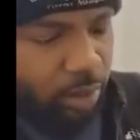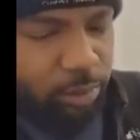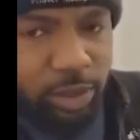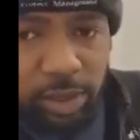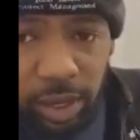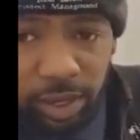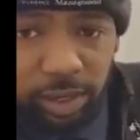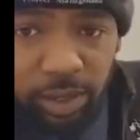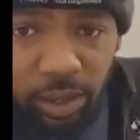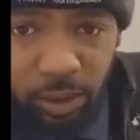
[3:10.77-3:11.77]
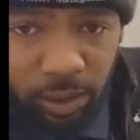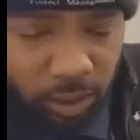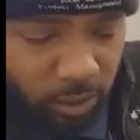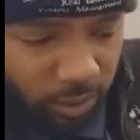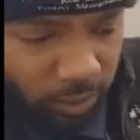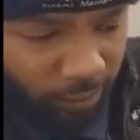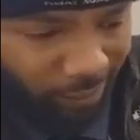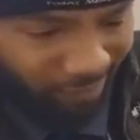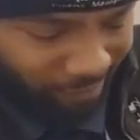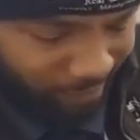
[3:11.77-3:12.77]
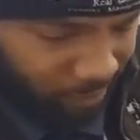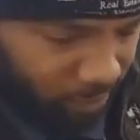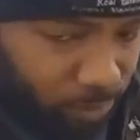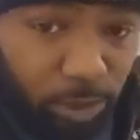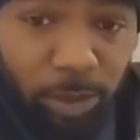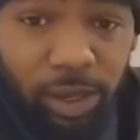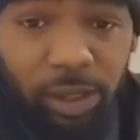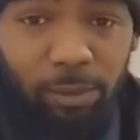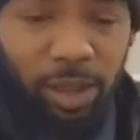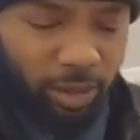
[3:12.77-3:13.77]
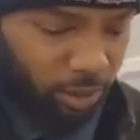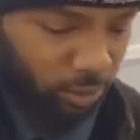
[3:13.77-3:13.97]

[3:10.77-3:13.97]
I'm gonna just let this go, hold on. Put my glove back